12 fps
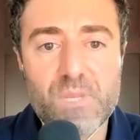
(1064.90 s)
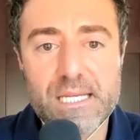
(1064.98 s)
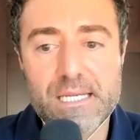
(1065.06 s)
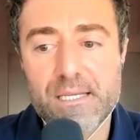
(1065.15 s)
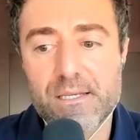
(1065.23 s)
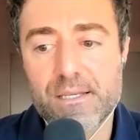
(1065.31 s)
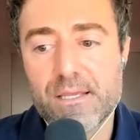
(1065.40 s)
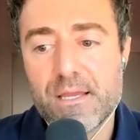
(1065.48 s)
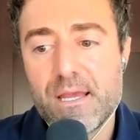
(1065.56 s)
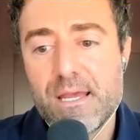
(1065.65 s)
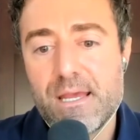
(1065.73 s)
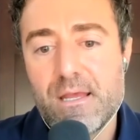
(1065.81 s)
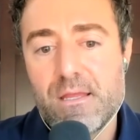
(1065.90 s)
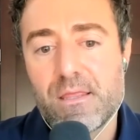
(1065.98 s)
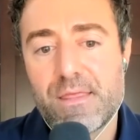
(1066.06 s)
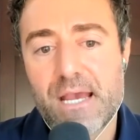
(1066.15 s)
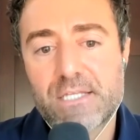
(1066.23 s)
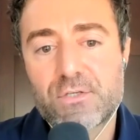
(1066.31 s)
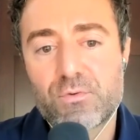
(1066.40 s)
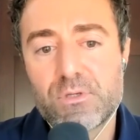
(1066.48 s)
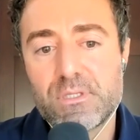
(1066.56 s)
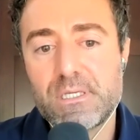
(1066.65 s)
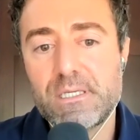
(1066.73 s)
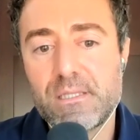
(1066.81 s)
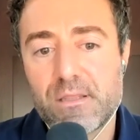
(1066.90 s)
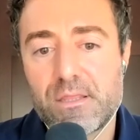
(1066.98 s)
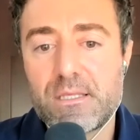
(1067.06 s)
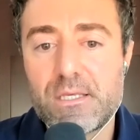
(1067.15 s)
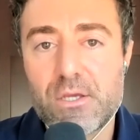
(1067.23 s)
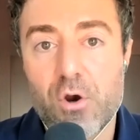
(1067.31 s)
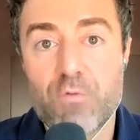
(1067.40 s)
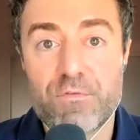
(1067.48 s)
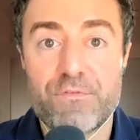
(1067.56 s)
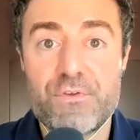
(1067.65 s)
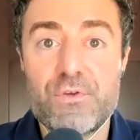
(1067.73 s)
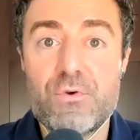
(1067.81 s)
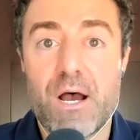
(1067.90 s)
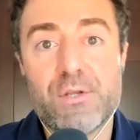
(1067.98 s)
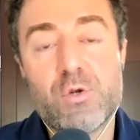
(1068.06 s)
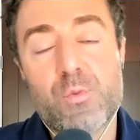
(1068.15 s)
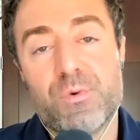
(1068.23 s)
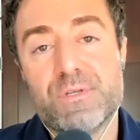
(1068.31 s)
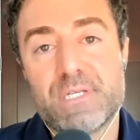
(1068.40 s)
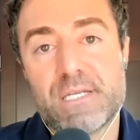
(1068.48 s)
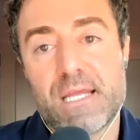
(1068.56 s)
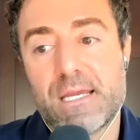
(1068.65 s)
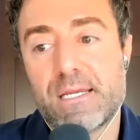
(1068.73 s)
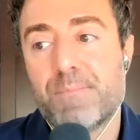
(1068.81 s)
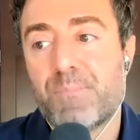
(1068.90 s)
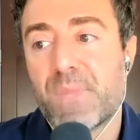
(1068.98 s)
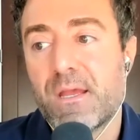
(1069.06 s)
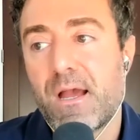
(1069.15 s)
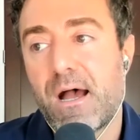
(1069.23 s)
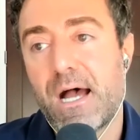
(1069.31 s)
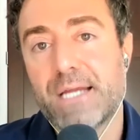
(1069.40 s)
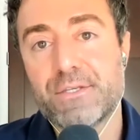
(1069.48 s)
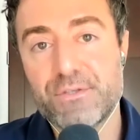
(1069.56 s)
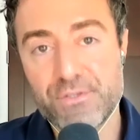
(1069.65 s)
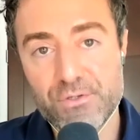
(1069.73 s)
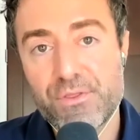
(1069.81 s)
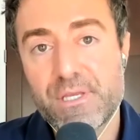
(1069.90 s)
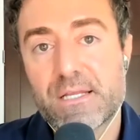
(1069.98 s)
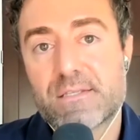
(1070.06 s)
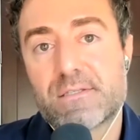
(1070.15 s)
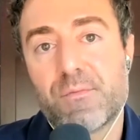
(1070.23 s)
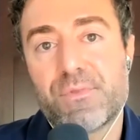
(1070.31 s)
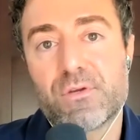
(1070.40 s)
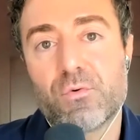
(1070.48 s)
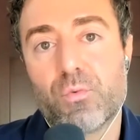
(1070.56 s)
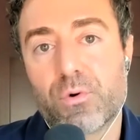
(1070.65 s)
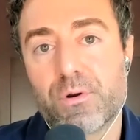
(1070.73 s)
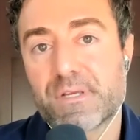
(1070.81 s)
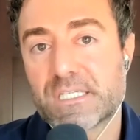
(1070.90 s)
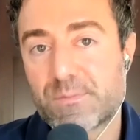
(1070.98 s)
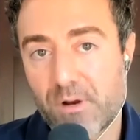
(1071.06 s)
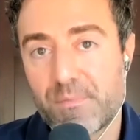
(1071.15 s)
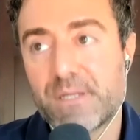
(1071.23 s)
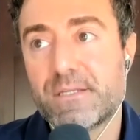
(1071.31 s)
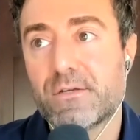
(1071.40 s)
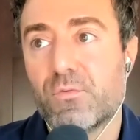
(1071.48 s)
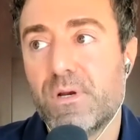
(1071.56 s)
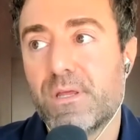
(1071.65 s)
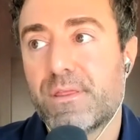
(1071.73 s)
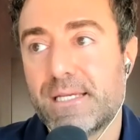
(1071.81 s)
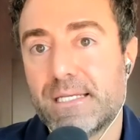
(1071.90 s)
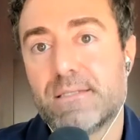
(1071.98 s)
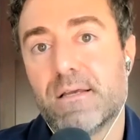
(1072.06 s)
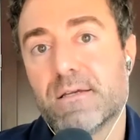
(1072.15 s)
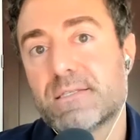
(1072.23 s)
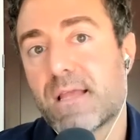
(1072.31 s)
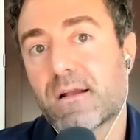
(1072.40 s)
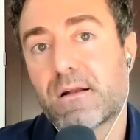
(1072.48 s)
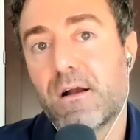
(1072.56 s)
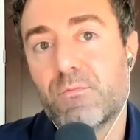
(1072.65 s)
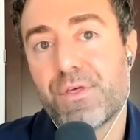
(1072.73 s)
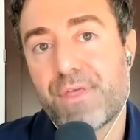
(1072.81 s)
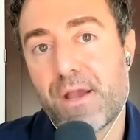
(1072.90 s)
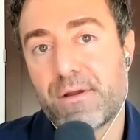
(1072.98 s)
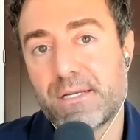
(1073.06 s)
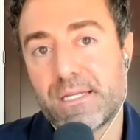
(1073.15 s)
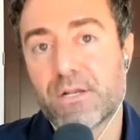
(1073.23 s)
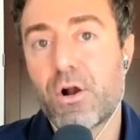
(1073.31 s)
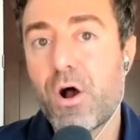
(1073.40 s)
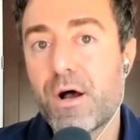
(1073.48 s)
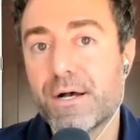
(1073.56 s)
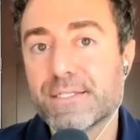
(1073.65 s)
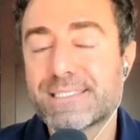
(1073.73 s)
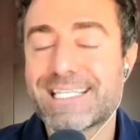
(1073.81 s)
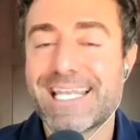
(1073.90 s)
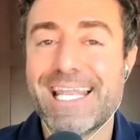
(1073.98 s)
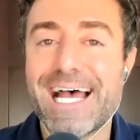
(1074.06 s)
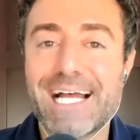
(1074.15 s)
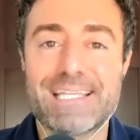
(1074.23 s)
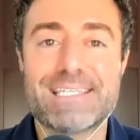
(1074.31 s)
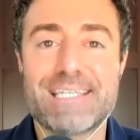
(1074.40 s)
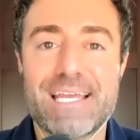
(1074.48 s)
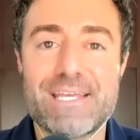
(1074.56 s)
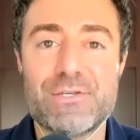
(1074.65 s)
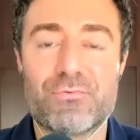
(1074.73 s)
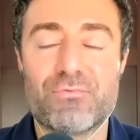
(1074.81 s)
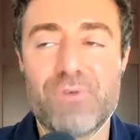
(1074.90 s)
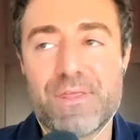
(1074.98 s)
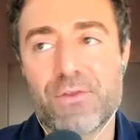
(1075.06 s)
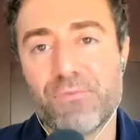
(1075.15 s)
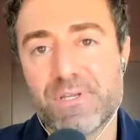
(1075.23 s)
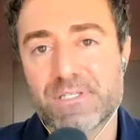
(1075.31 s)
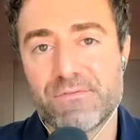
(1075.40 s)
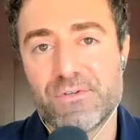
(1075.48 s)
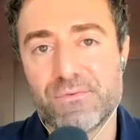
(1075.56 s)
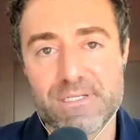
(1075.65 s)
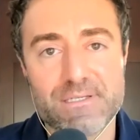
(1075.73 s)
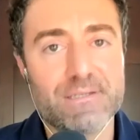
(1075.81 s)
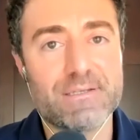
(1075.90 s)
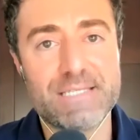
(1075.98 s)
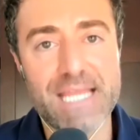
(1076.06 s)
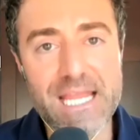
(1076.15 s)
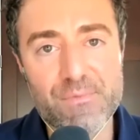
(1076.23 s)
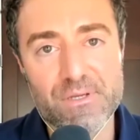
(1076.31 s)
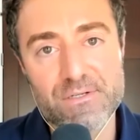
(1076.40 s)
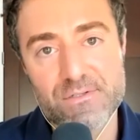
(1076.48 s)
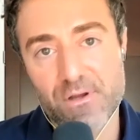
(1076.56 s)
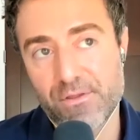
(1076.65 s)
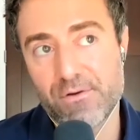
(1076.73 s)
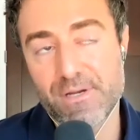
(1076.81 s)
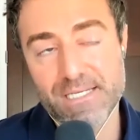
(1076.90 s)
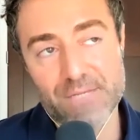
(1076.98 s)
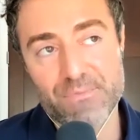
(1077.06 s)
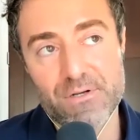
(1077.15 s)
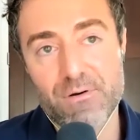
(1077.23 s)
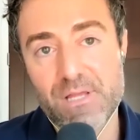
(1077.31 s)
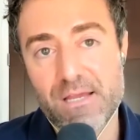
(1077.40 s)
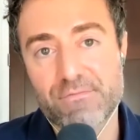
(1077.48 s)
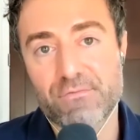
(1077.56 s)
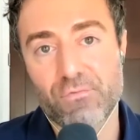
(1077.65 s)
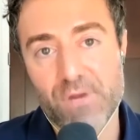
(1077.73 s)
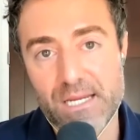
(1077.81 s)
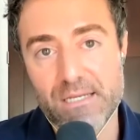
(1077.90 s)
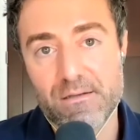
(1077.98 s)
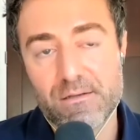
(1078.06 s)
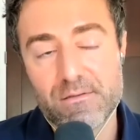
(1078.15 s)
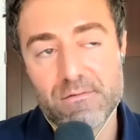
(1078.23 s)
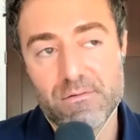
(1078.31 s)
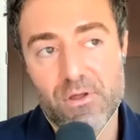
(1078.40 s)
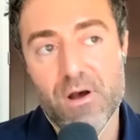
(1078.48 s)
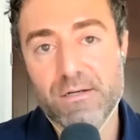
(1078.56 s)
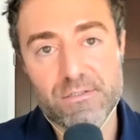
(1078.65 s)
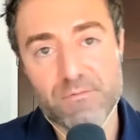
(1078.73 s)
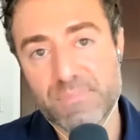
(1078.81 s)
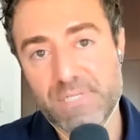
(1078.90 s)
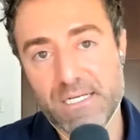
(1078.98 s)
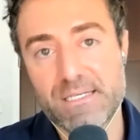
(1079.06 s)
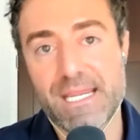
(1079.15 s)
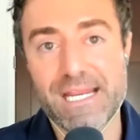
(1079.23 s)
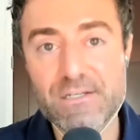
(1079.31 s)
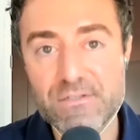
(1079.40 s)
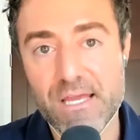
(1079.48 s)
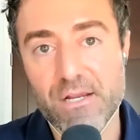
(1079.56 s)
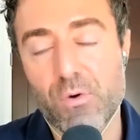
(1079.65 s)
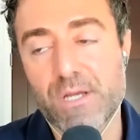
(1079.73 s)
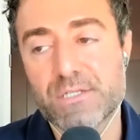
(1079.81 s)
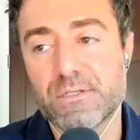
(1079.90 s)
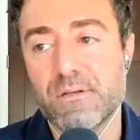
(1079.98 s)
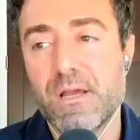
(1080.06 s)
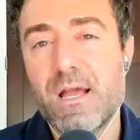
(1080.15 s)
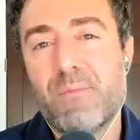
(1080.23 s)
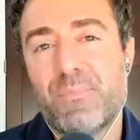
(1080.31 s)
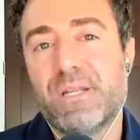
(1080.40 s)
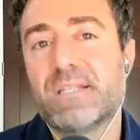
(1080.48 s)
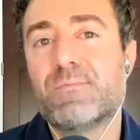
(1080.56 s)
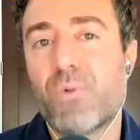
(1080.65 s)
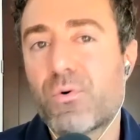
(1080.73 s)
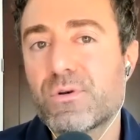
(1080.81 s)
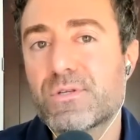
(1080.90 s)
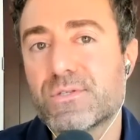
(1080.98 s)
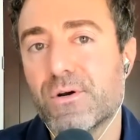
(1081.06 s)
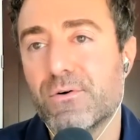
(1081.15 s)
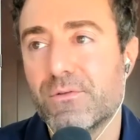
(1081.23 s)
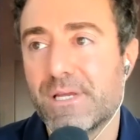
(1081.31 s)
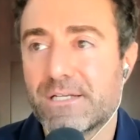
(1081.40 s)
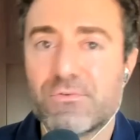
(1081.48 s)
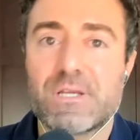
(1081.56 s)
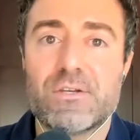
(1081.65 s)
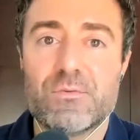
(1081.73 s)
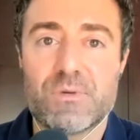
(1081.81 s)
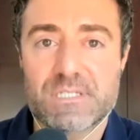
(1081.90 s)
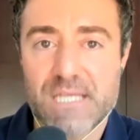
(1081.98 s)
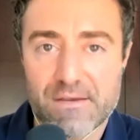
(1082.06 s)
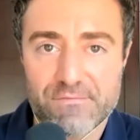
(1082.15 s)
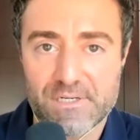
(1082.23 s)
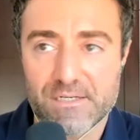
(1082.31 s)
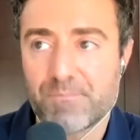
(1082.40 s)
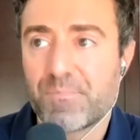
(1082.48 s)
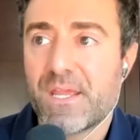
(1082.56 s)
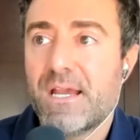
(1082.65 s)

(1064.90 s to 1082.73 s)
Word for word: And that's really the overview on huperzine A. I do think it's something worth experimenting with. It does not come without any cost, not to say you run the risk of doing damage, although again, we don't have great long-term data to answer that question, but it's more so like drinking too much caffeine.